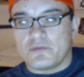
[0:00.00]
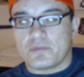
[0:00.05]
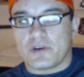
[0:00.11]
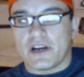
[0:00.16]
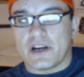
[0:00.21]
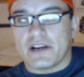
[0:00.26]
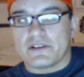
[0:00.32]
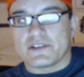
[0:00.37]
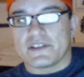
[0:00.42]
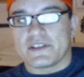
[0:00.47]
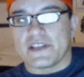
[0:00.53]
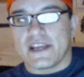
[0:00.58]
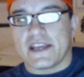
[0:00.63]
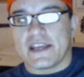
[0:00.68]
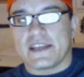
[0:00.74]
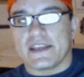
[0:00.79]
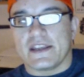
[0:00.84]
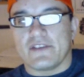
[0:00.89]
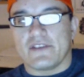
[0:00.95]
prior to
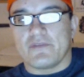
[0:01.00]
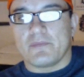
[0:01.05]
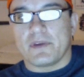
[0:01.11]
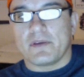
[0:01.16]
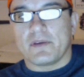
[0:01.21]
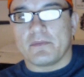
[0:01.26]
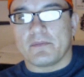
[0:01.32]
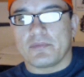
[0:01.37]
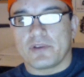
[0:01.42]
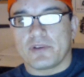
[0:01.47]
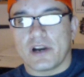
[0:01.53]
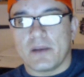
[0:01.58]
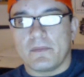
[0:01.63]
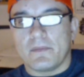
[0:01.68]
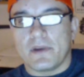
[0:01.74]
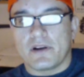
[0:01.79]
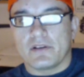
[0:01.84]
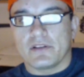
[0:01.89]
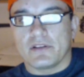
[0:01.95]
that, have been
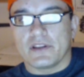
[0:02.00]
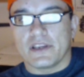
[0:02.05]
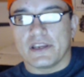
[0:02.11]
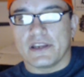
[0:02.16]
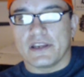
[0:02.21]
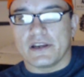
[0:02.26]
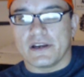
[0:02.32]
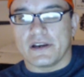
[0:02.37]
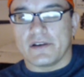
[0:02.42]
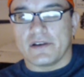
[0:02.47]
primarily,